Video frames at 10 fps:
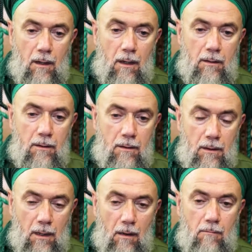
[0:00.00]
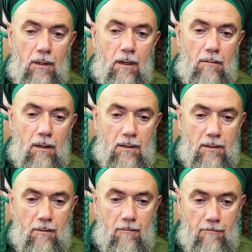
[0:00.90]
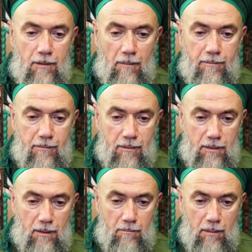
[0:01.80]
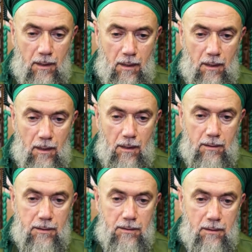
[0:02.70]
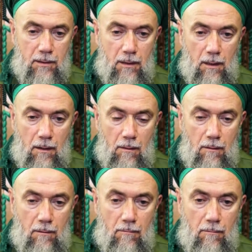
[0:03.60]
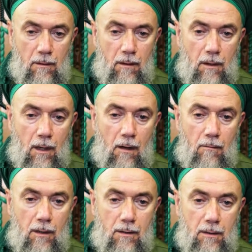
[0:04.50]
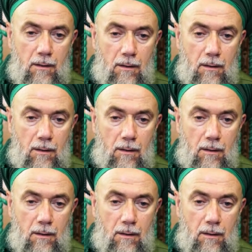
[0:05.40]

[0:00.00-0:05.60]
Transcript: and Awliya Allah, they will be happy with them. And this is our